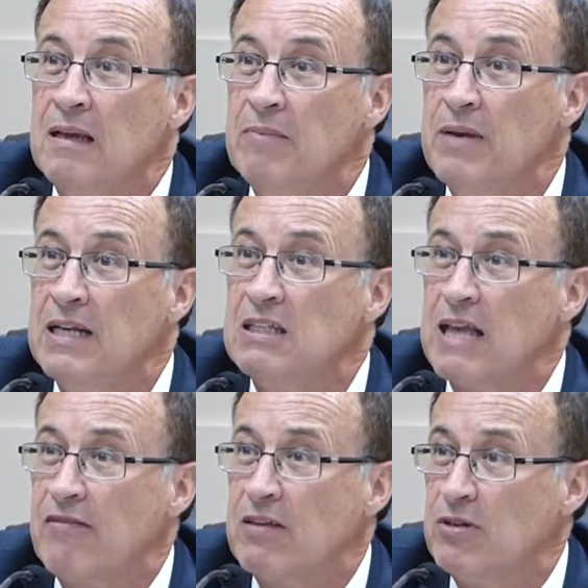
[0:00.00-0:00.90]
Minutes
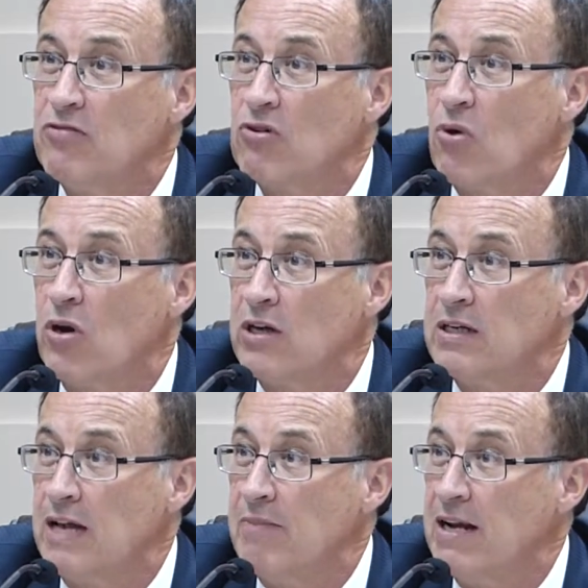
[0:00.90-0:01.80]
have to be recorded
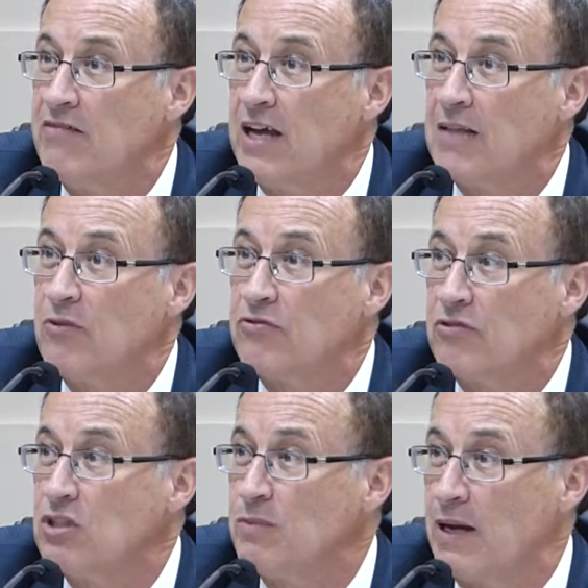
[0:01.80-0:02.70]
and made available for
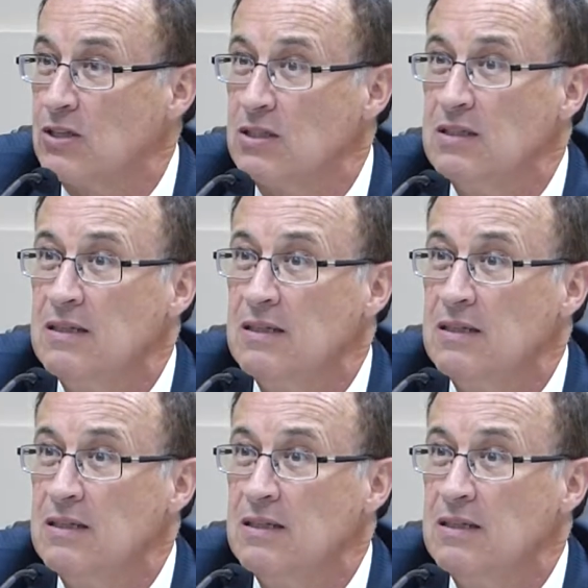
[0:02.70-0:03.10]
inspection.